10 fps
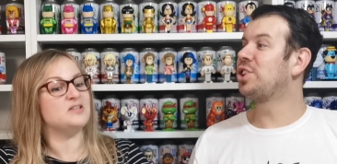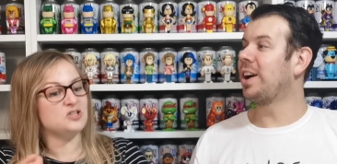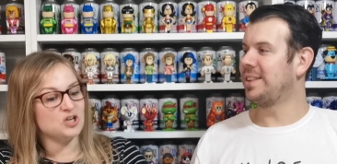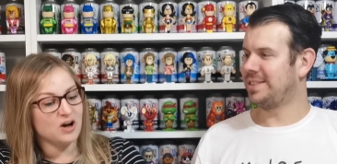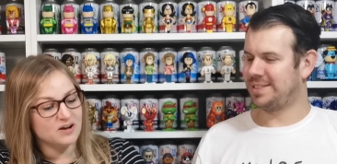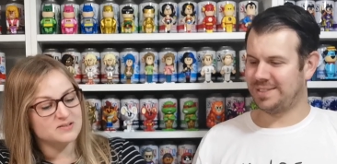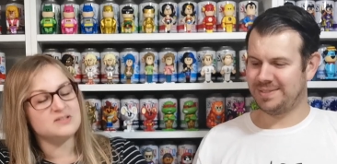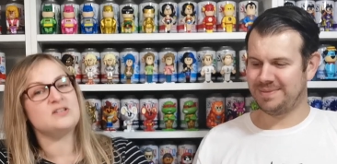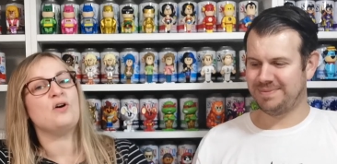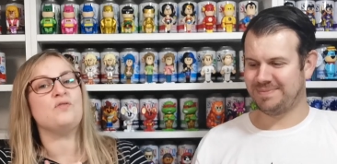Speaker 1: there's chance. a
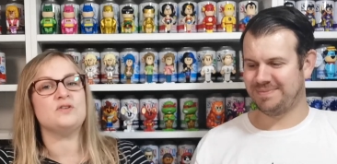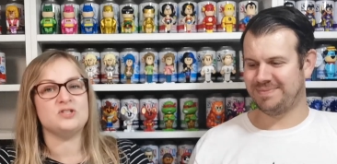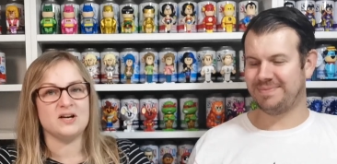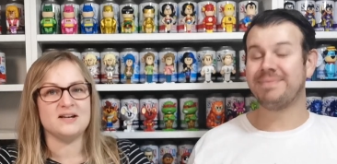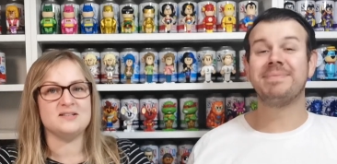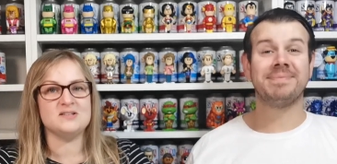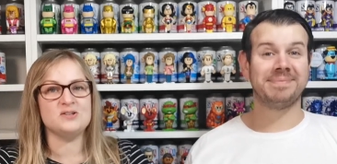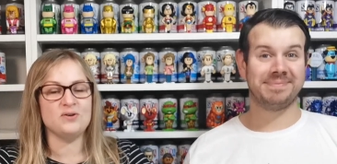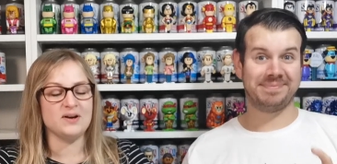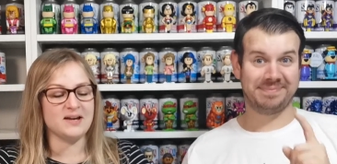chance of a chase. It's
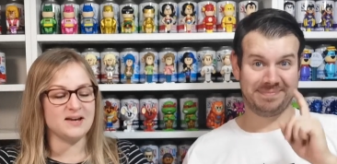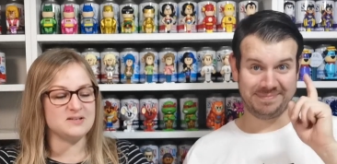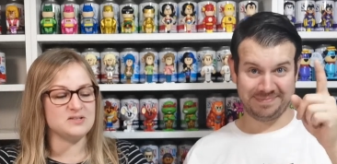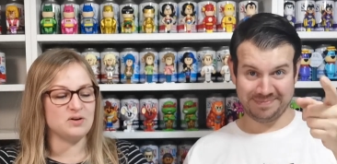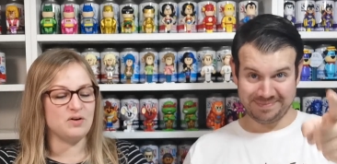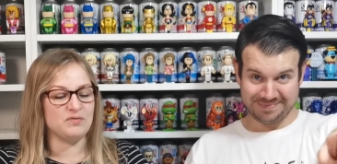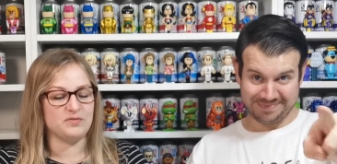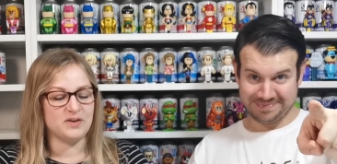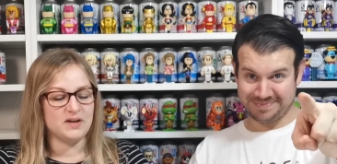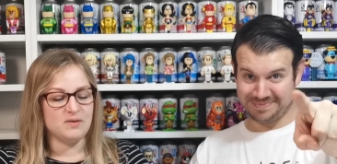not a case
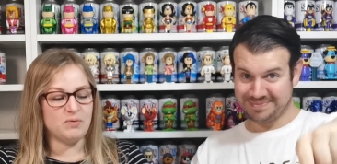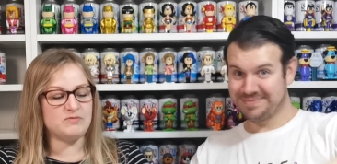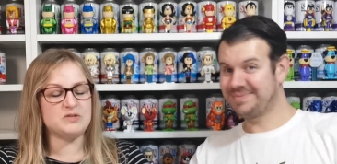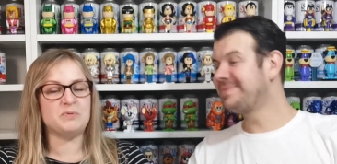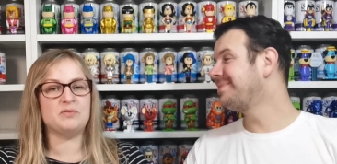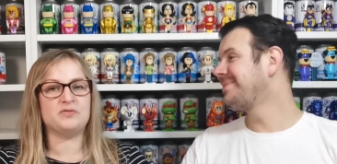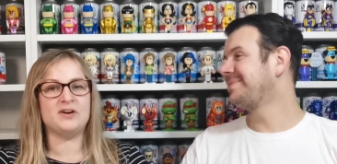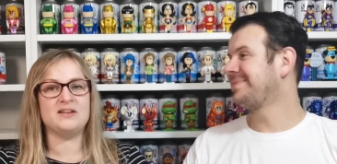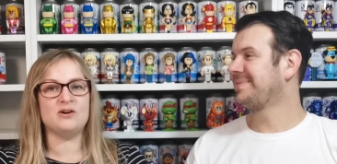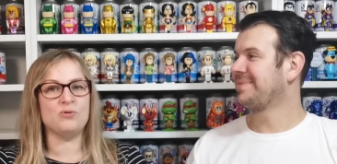of we've just bought
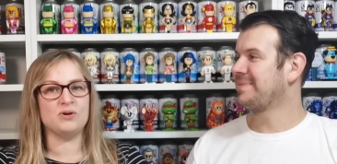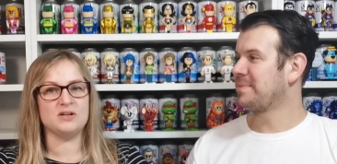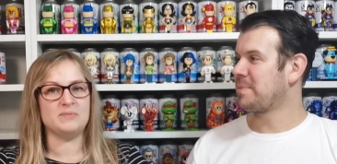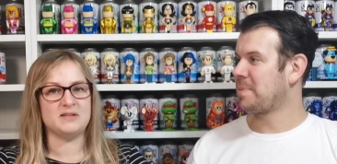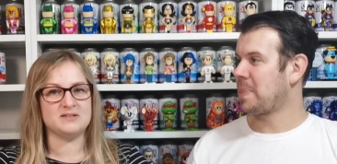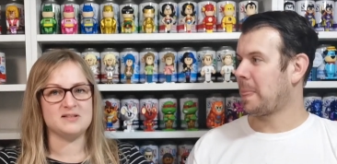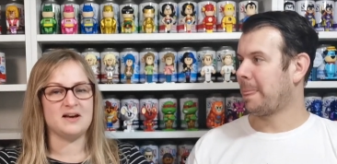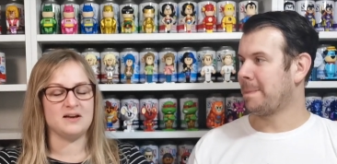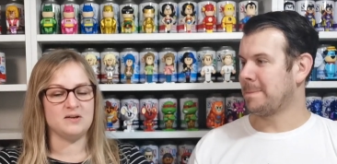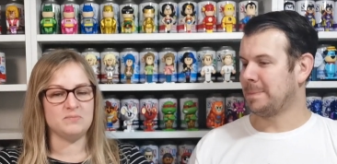three and they're all going to be the
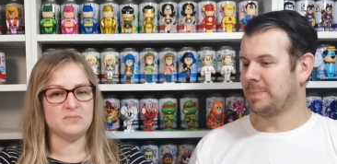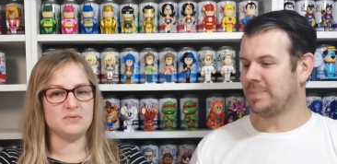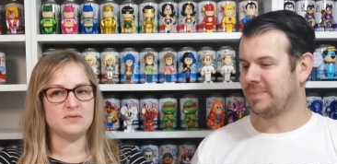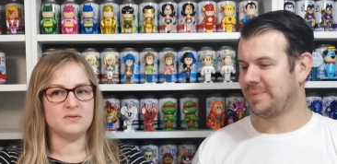same.